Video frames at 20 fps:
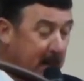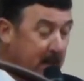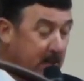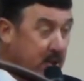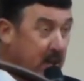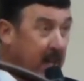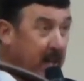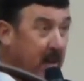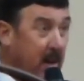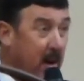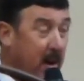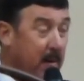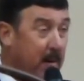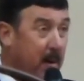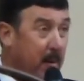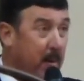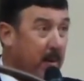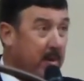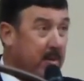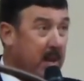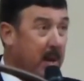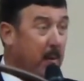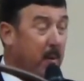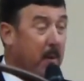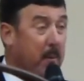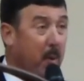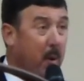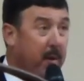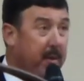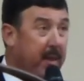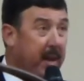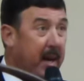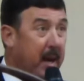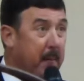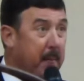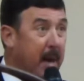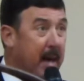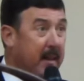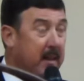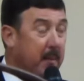Gene, I want to say one more thing
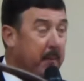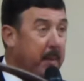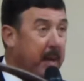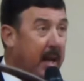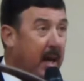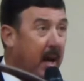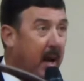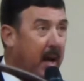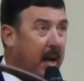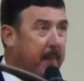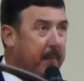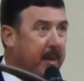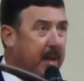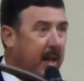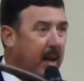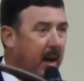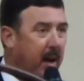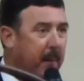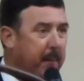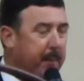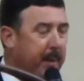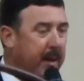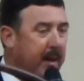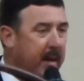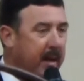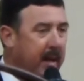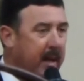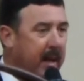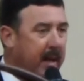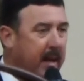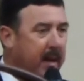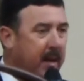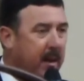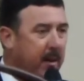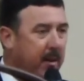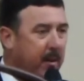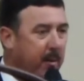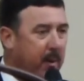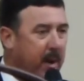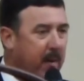about the BLM deal up in
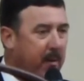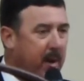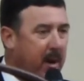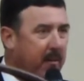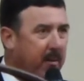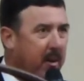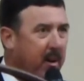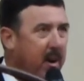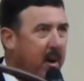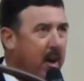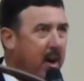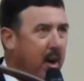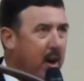the Red River.